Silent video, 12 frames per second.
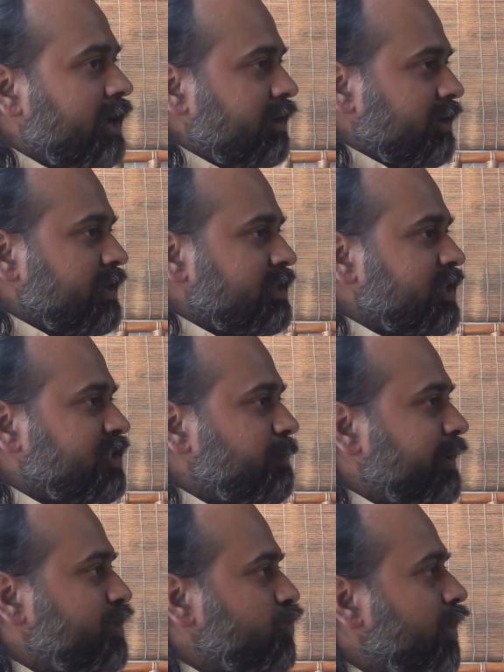the other is
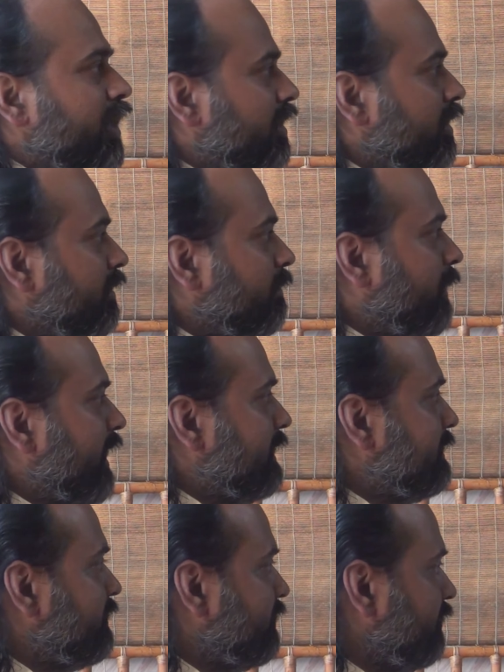the spiritual
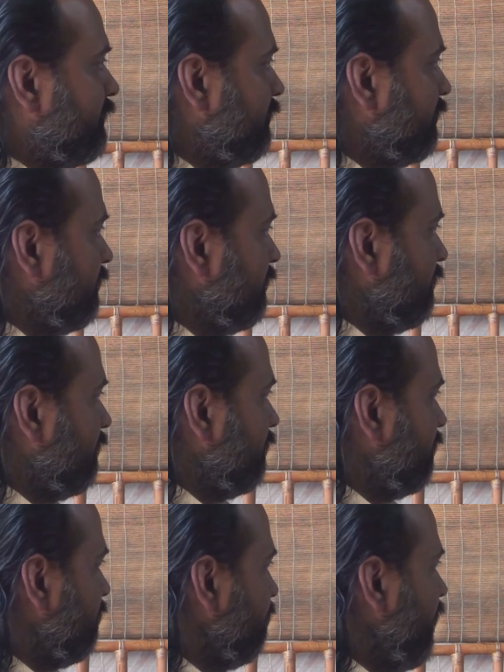place
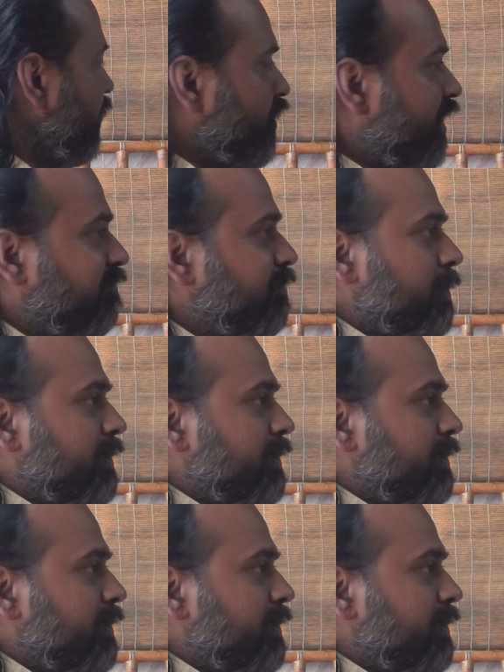where you